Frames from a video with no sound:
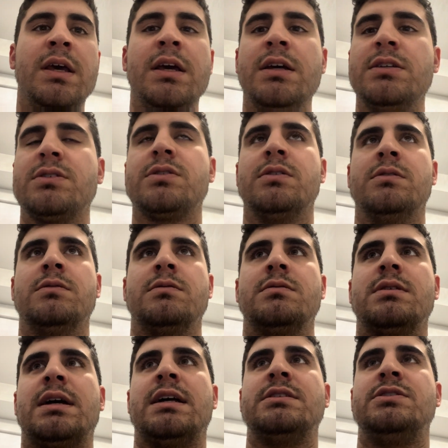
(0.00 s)
So
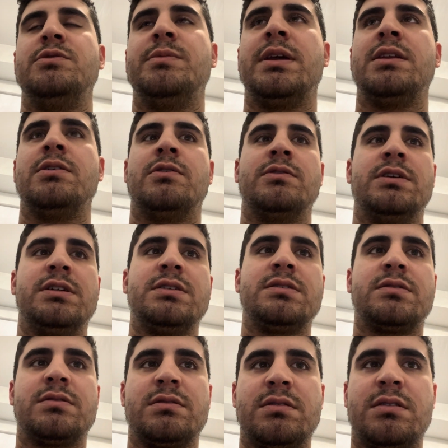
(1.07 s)
as you may
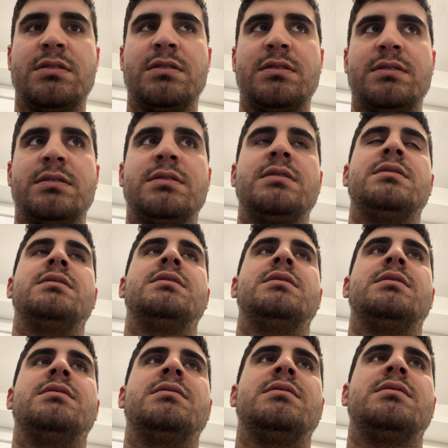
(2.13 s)
notice,
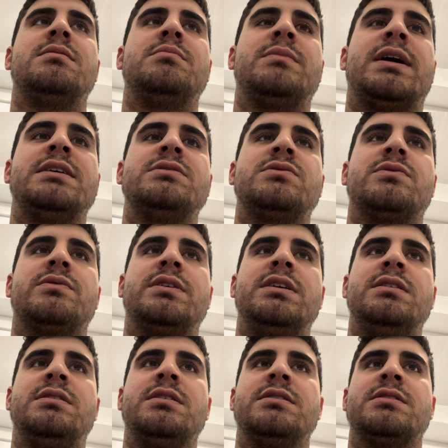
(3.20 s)
my story
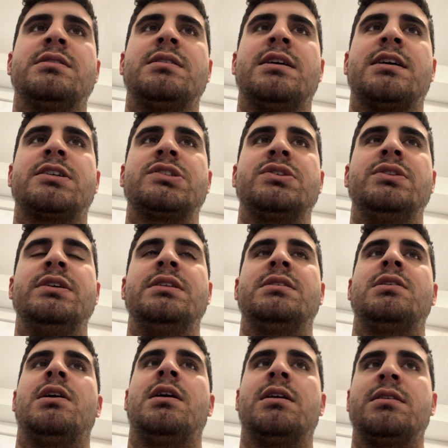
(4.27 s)
doesn't actually
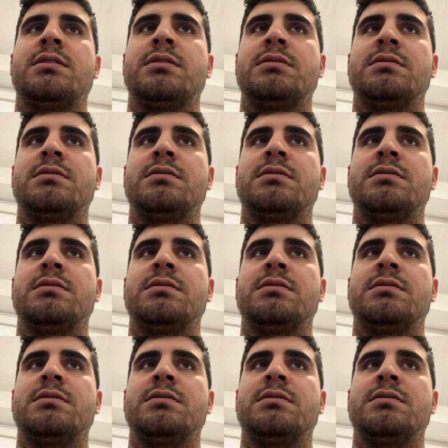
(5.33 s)
talk